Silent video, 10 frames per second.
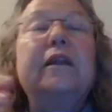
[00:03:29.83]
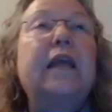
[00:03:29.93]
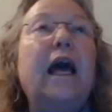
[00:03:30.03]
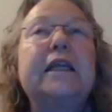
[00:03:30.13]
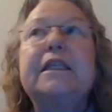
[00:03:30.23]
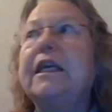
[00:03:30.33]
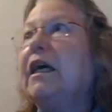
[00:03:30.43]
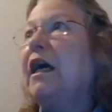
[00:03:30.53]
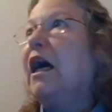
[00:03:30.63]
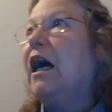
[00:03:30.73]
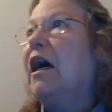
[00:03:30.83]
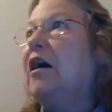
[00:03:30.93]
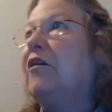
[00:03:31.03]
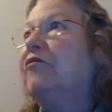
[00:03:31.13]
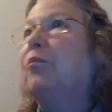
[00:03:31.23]
the idea
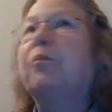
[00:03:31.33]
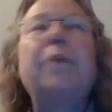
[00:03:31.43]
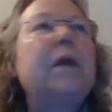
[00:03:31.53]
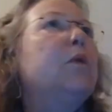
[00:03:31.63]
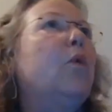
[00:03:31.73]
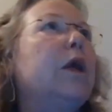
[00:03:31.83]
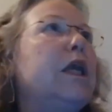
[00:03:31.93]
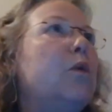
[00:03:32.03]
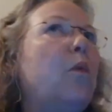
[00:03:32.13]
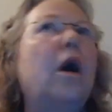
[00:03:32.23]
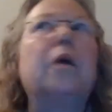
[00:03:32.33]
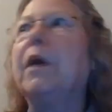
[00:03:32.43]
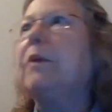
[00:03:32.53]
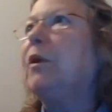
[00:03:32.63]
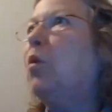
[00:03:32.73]
of, "Baby, what do you want?
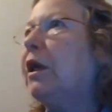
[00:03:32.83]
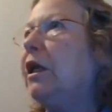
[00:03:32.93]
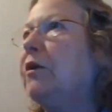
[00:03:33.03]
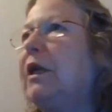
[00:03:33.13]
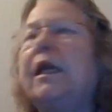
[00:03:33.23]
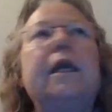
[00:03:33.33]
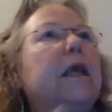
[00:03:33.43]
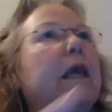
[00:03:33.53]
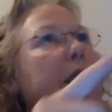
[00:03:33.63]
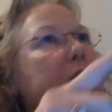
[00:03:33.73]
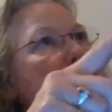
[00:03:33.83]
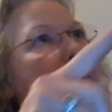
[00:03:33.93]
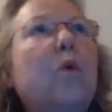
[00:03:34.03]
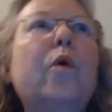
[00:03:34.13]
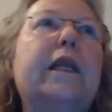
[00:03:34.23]
Baby, what do you need?" And it's
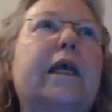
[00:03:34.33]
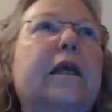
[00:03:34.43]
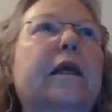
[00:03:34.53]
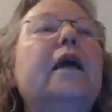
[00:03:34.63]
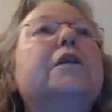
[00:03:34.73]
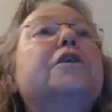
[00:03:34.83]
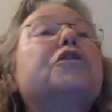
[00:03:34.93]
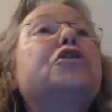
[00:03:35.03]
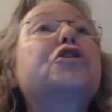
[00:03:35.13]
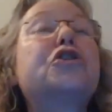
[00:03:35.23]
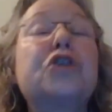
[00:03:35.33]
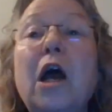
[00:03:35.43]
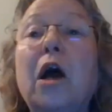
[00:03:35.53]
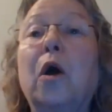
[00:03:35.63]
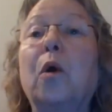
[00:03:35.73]
pointing to
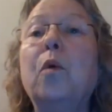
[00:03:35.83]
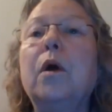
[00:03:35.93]
show